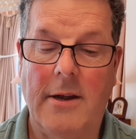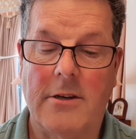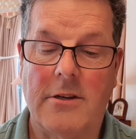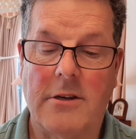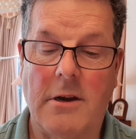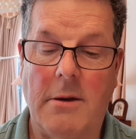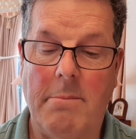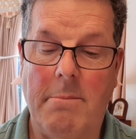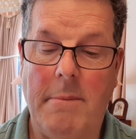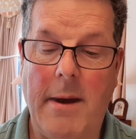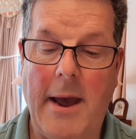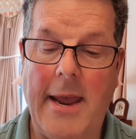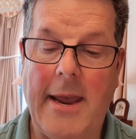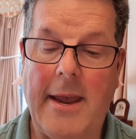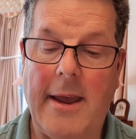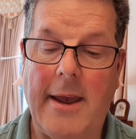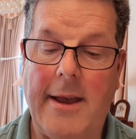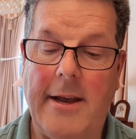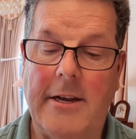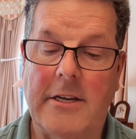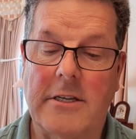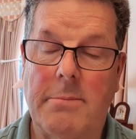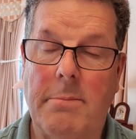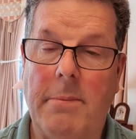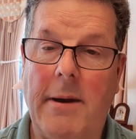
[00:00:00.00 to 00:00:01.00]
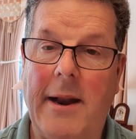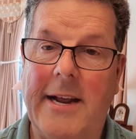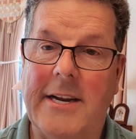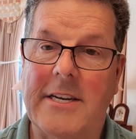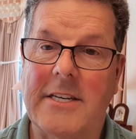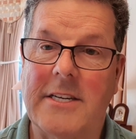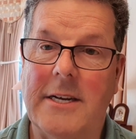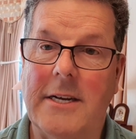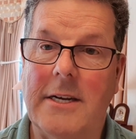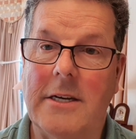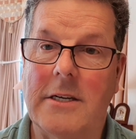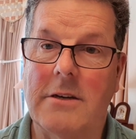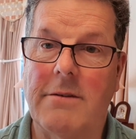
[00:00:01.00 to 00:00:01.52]
to make his
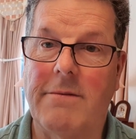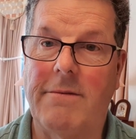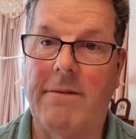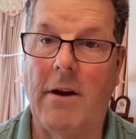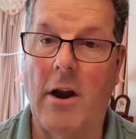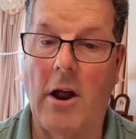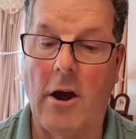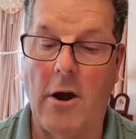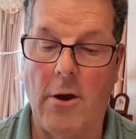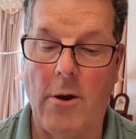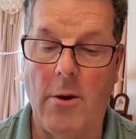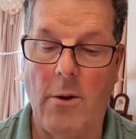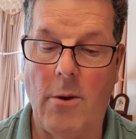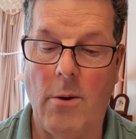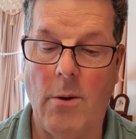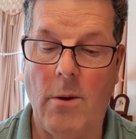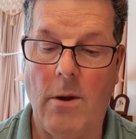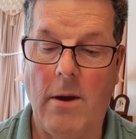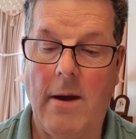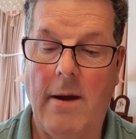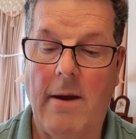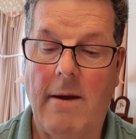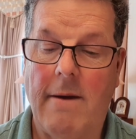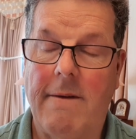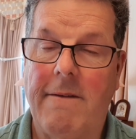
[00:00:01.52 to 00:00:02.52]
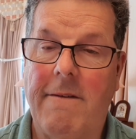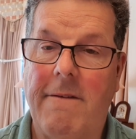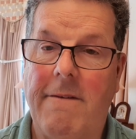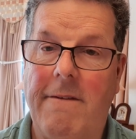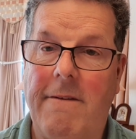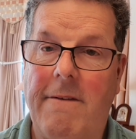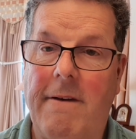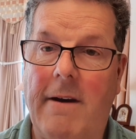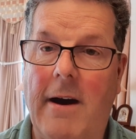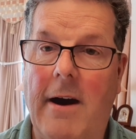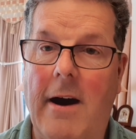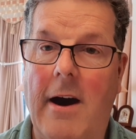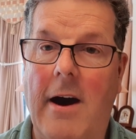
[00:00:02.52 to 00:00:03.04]
blessings flow
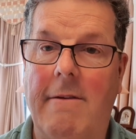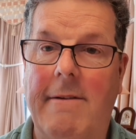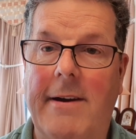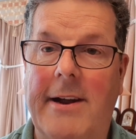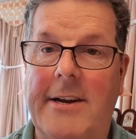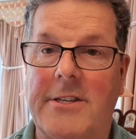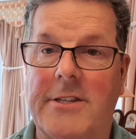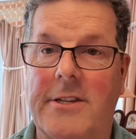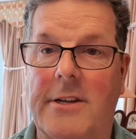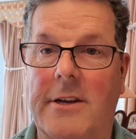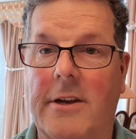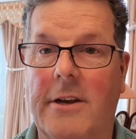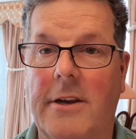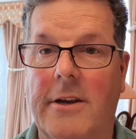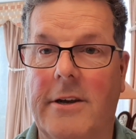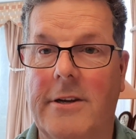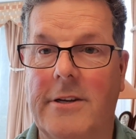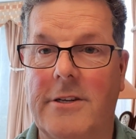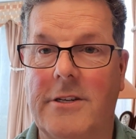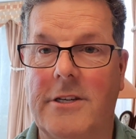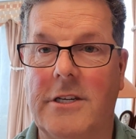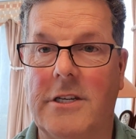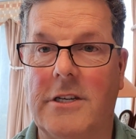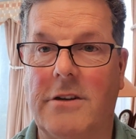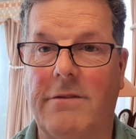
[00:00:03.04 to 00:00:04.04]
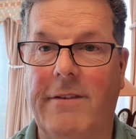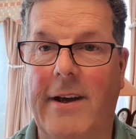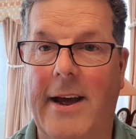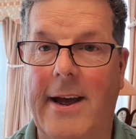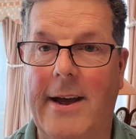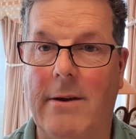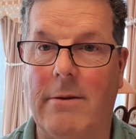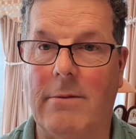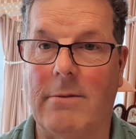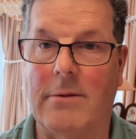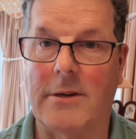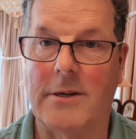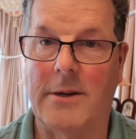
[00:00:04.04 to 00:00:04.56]
far as the curse is
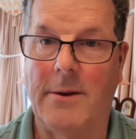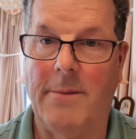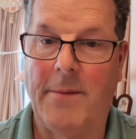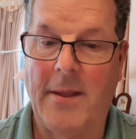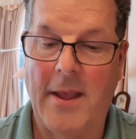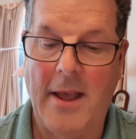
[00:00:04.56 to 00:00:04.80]
found,